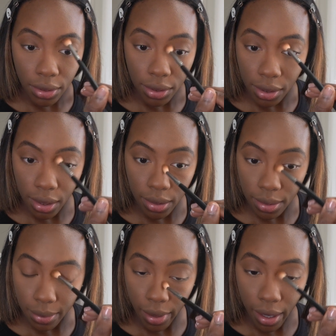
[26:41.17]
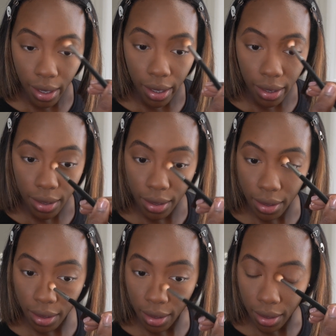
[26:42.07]
just by
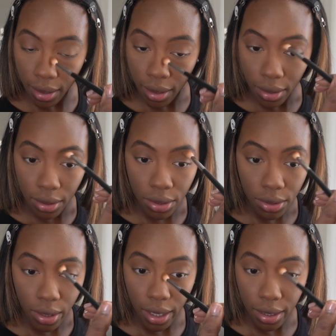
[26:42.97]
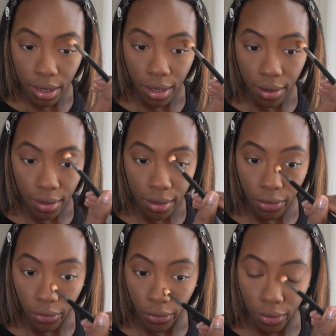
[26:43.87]
dragging it
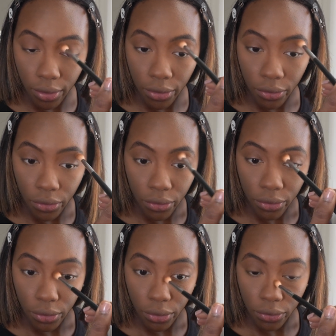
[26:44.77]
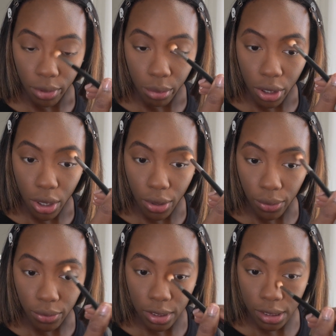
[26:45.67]
from
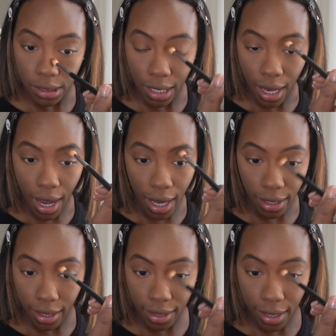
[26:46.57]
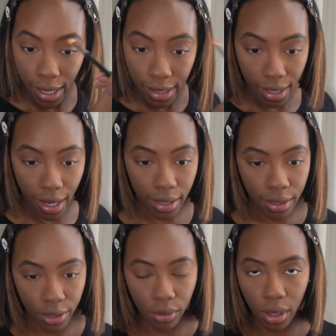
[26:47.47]
nose to eyelid like that.
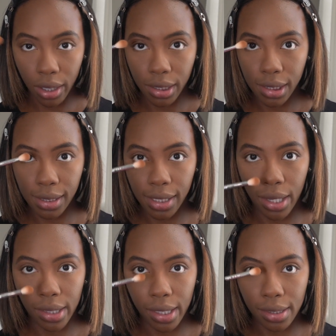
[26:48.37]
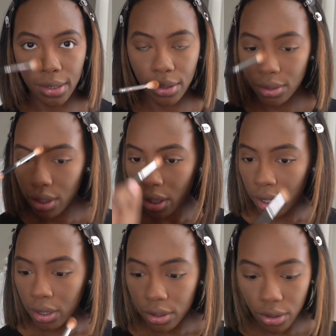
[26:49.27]
And you can already see how that's
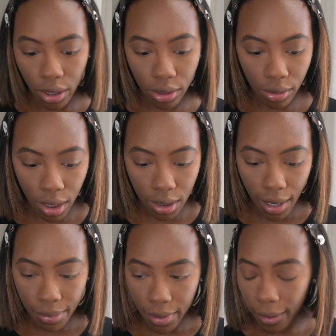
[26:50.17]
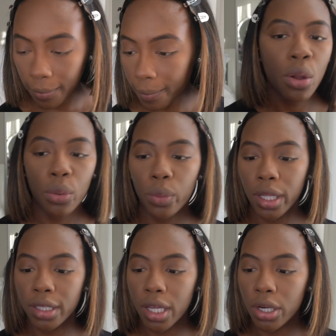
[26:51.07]
starting to create a shape there.
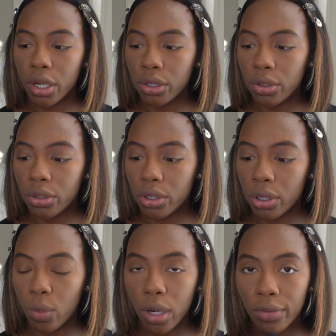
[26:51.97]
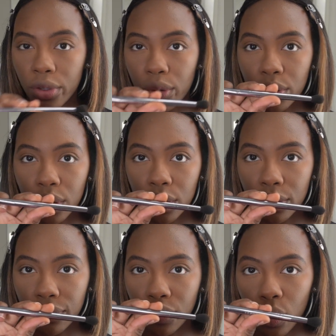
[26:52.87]
With another one of those
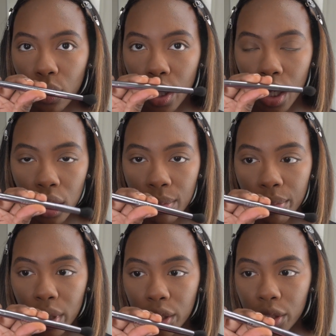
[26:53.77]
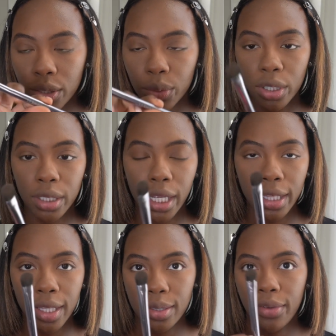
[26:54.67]
Sephora brushes, we're going to take
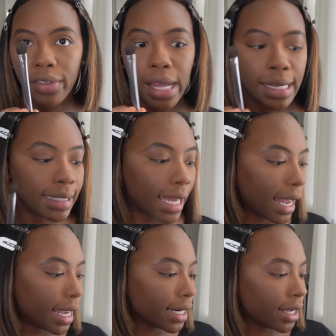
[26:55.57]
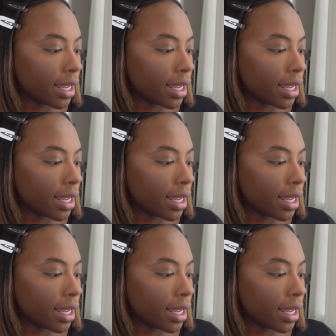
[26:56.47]
this flat side.